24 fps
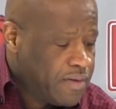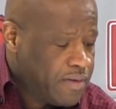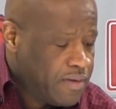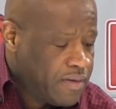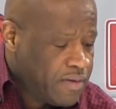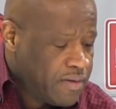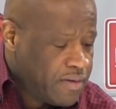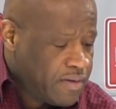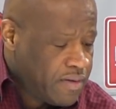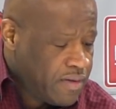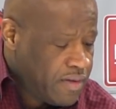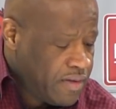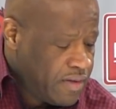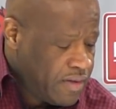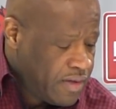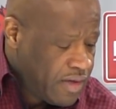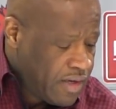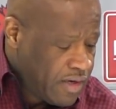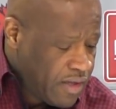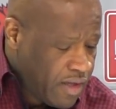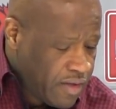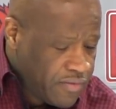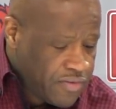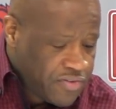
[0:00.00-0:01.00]
You know,
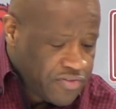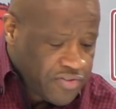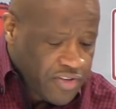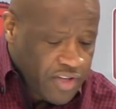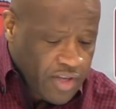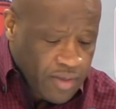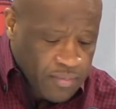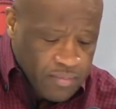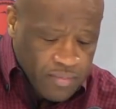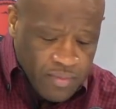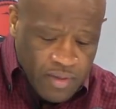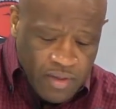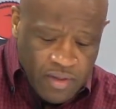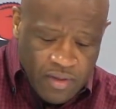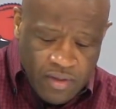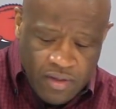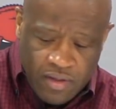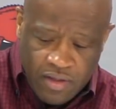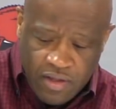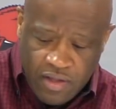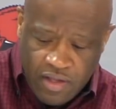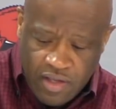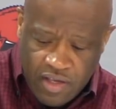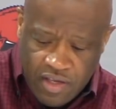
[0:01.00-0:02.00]
I love to see him
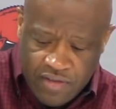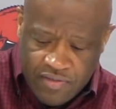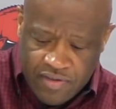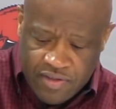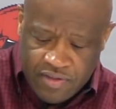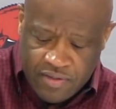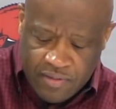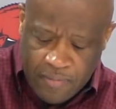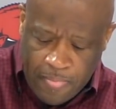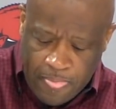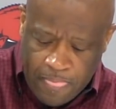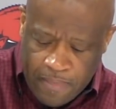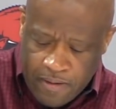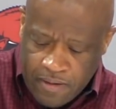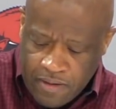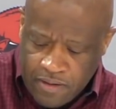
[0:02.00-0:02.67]
even